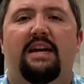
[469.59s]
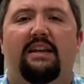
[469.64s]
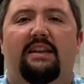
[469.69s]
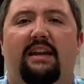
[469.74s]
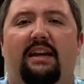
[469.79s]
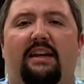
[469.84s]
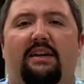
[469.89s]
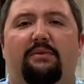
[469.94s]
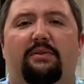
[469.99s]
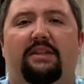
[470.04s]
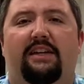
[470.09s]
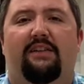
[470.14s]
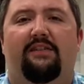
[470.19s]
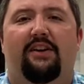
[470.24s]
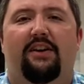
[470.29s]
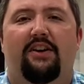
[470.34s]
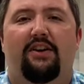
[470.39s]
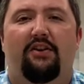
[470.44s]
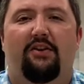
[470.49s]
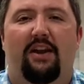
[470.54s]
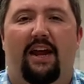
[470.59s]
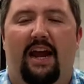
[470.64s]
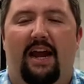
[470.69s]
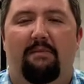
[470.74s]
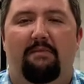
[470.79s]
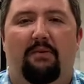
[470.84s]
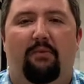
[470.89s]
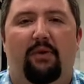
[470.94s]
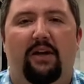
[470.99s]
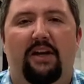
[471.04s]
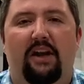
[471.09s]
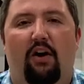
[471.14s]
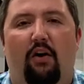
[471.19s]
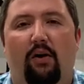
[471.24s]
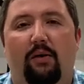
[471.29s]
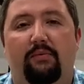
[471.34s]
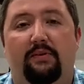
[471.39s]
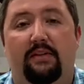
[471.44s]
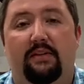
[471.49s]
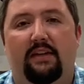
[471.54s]
that he was given a new name, and we know
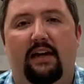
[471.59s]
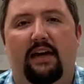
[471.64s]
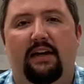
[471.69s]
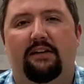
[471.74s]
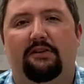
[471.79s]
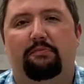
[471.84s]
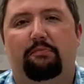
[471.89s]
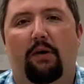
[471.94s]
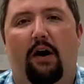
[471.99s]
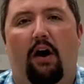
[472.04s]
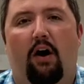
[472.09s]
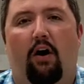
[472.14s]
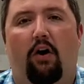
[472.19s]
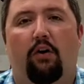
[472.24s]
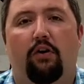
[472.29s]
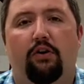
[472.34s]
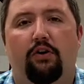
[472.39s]
him today as Paul,